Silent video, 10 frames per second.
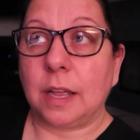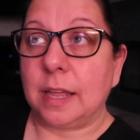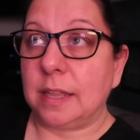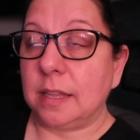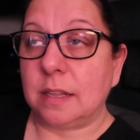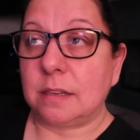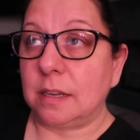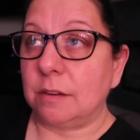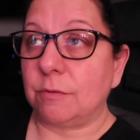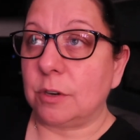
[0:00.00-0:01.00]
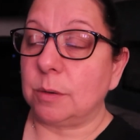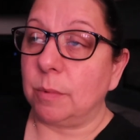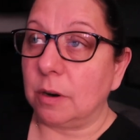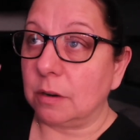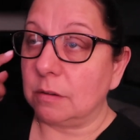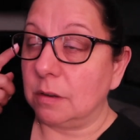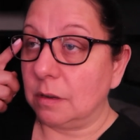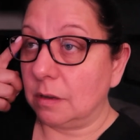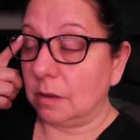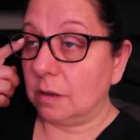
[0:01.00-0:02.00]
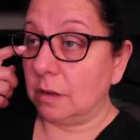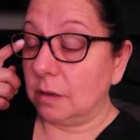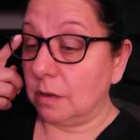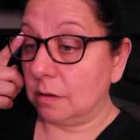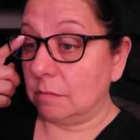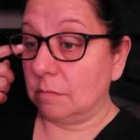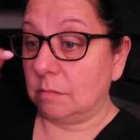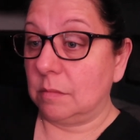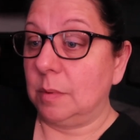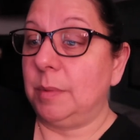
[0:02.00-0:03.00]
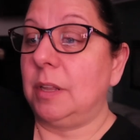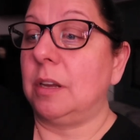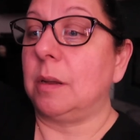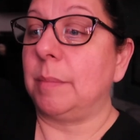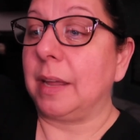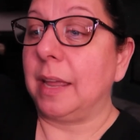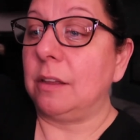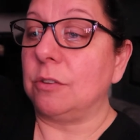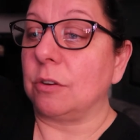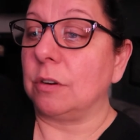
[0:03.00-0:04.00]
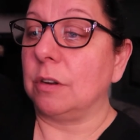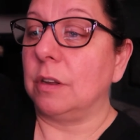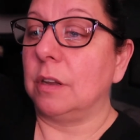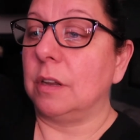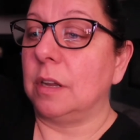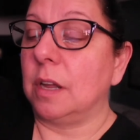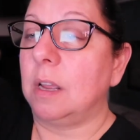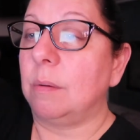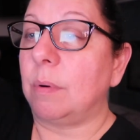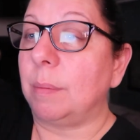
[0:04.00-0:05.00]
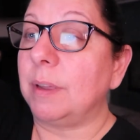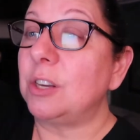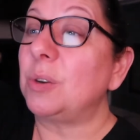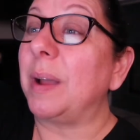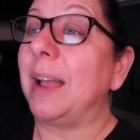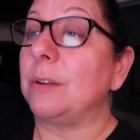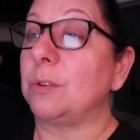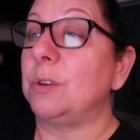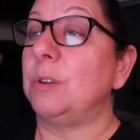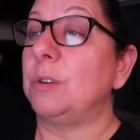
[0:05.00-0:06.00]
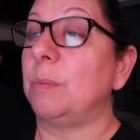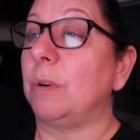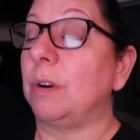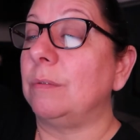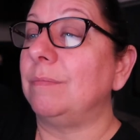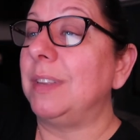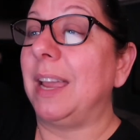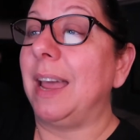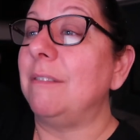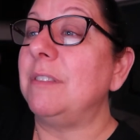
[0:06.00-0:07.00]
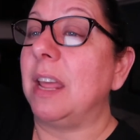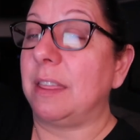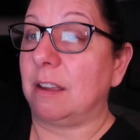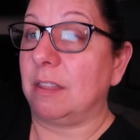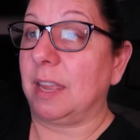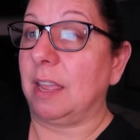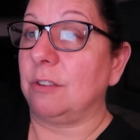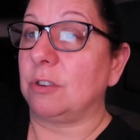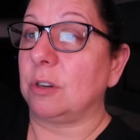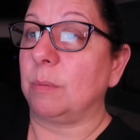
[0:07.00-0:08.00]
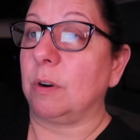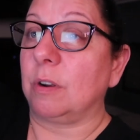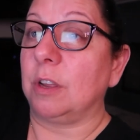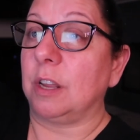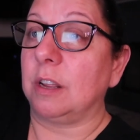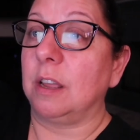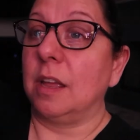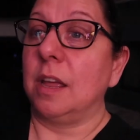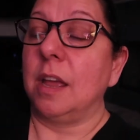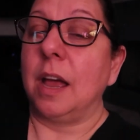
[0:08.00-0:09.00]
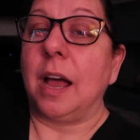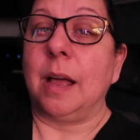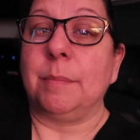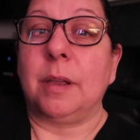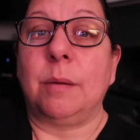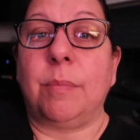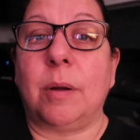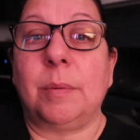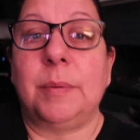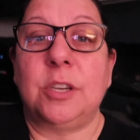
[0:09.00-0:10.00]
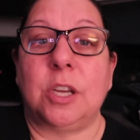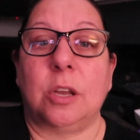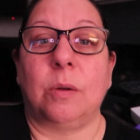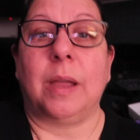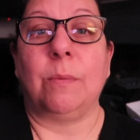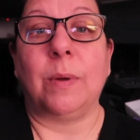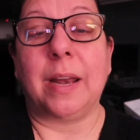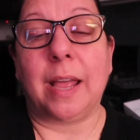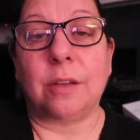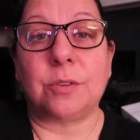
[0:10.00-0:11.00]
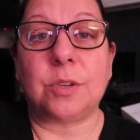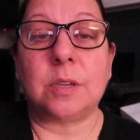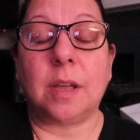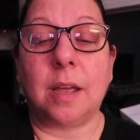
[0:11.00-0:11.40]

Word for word: I think that's it for tomorrow. Let me look on my calendar. Probably gonna show a house or two tomorrow. Yeah, I have nothing on the calendar tomorrow, good. I'm gonna probably show a rent house.